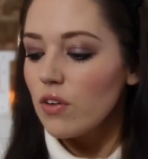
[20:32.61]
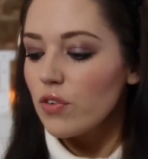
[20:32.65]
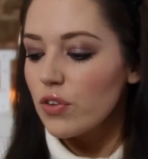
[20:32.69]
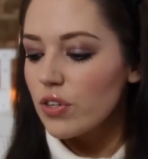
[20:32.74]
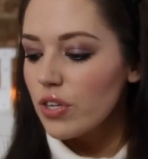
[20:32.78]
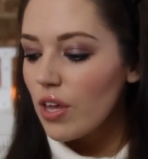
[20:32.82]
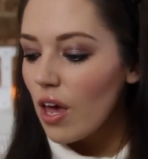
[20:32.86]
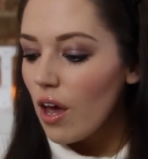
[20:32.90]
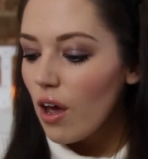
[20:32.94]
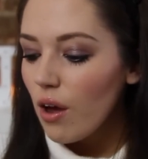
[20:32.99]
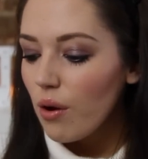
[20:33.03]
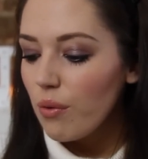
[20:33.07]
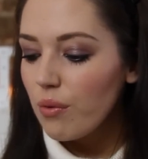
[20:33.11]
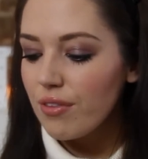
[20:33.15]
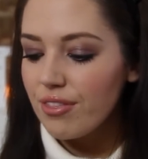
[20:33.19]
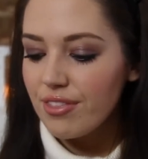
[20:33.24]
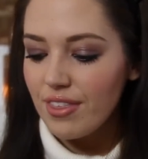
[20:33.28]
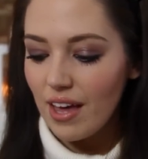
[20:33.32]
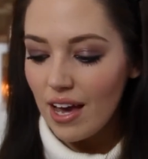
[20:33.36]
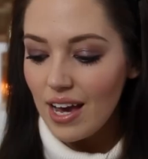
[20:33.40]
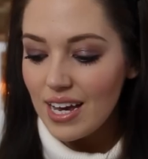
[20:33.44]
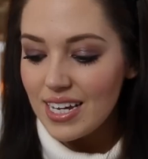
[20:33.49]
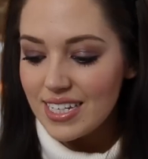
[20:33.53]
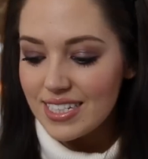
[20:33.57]
So
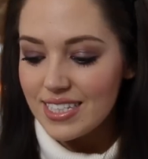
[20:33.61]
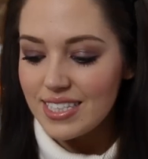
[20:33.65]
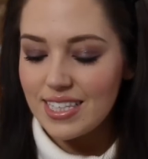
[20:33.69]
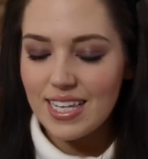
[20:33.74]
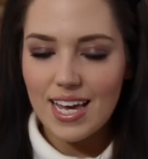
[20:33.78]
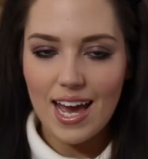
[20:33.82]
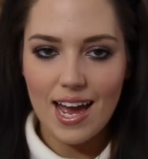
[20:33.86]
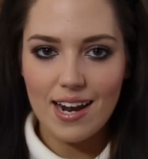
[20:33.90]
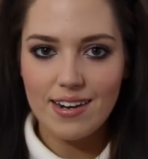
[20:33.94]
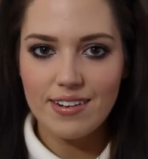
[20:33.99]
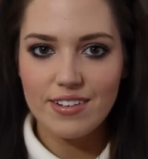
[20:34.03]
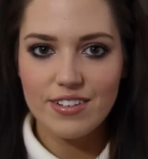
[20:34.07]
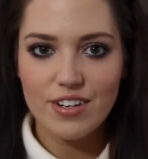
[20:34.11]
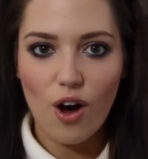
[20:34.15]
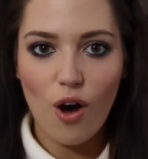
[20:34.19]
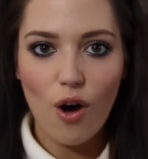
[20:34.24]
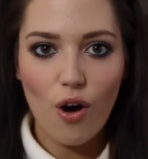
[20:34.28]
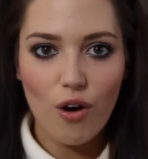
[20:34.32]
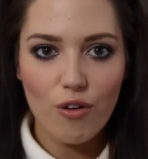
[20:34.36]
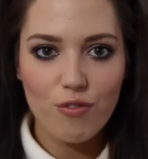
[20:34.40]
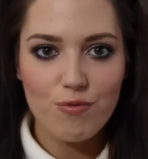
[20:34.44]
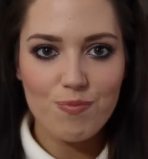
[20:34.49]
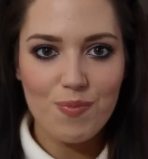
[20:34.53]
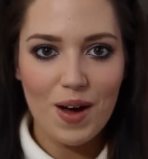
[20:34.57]
that is the end
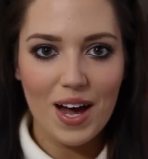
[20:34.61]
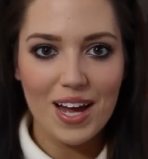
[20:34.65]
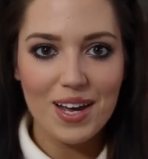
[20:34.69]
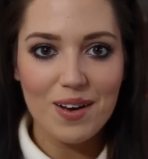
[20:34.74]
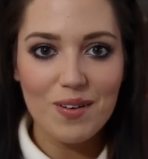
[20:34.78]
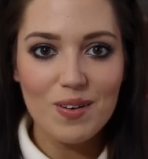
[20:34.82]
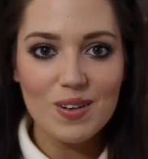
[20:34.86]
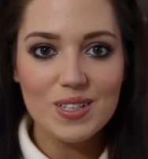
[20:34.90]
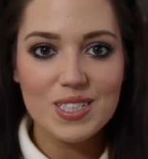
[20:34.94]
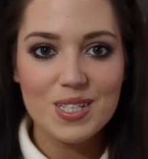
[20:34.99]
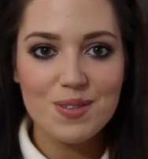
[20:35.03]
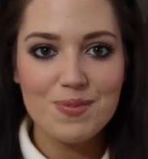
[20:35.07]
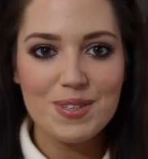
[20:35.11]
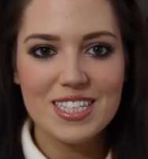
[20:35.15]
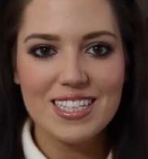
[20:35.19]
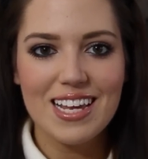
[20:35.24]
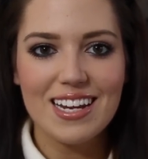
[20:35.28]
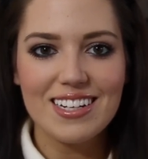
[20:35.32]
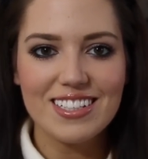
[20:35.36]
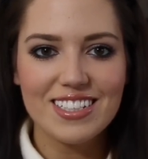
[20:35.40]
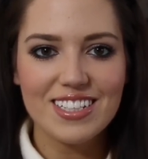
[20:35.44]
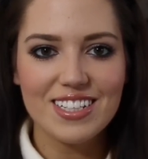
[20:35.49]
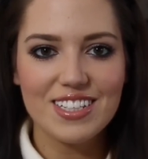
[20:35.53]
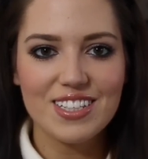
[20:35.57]
of my Autumn
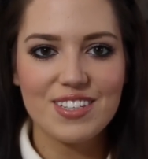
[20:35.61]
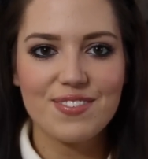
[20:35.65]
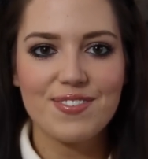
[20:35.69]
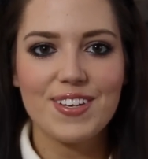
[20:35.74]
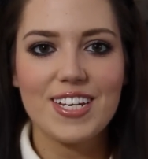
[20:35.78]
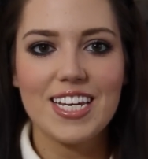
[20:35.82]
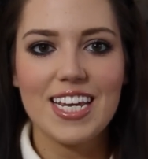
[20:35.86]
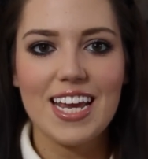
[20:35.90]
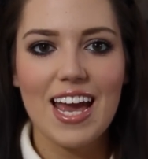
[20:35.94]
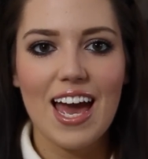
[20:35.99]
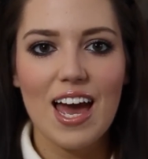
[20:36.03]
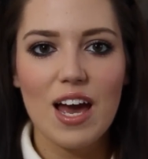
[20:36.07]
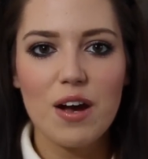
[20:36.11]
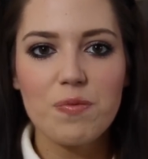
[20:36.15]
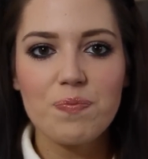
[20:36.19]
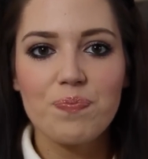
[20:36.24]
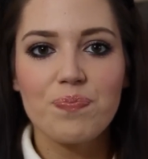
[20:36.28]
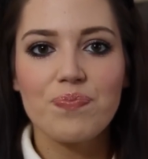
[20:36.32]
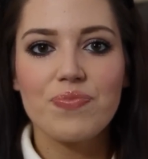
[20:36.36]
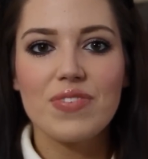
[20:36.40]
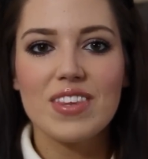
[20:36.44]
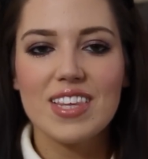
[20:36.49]
Essentials video.